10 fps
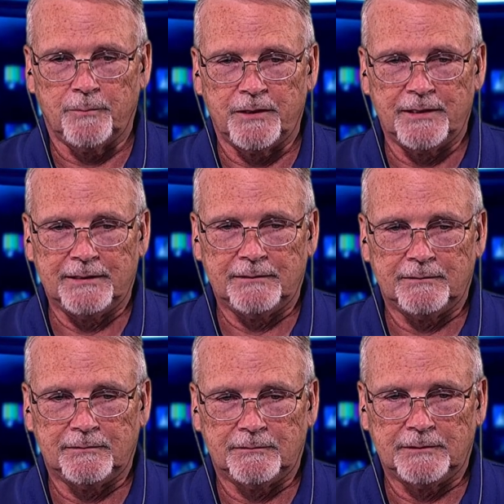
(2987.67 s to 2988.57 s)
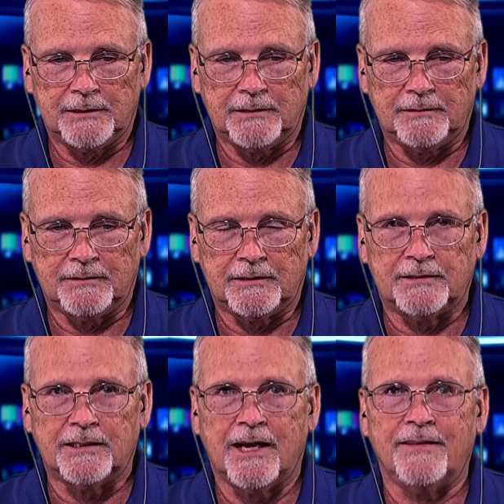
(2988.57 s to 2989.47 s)
I mean, you know,
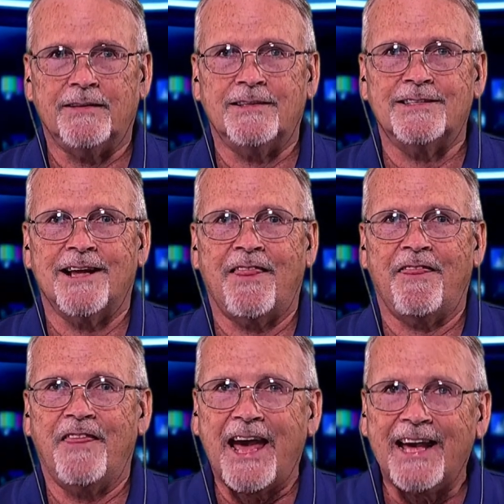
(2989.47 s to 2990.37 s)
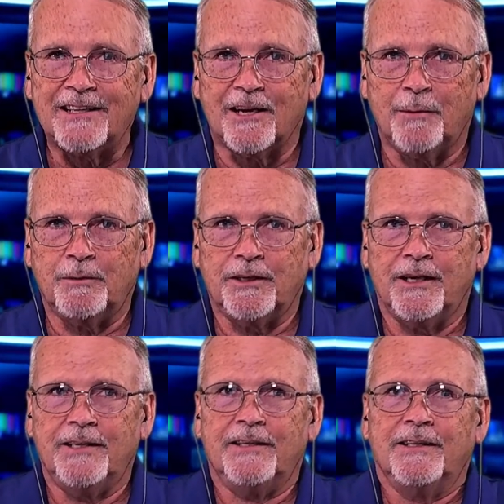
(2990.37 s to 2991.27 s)
it's not that
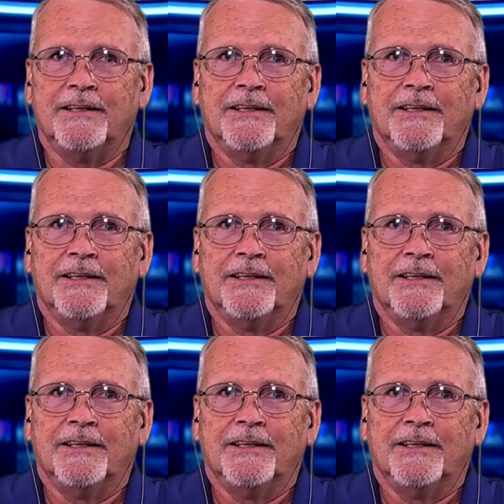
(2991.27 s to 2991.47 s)
complicated.